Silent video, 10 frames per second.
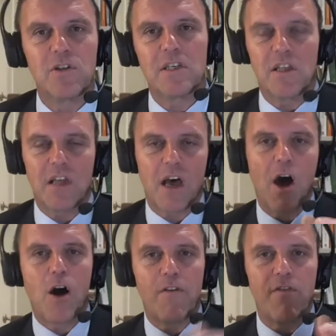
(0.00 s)
is at the
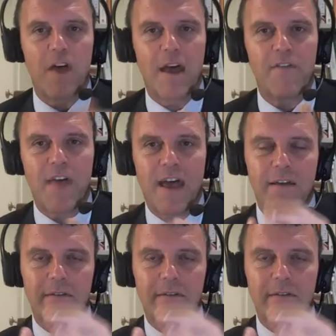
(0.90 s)
heart of that